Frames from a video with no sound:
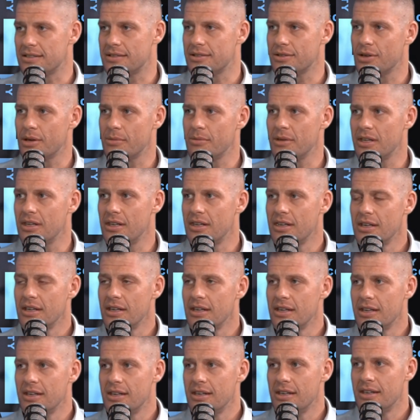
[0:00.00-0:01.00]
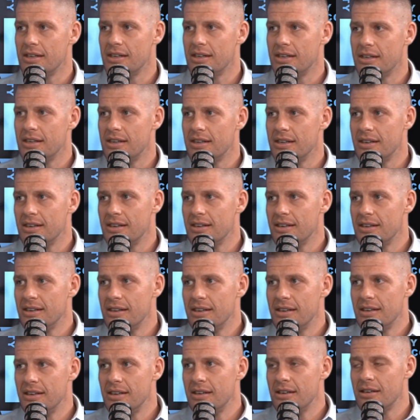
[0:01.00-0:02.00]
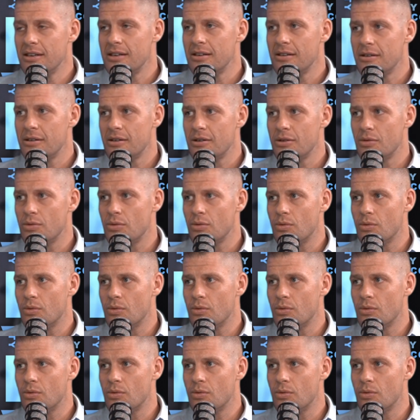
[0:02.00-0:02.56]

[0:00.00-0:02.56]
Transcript: So I think it's both. Oh, it's both of that.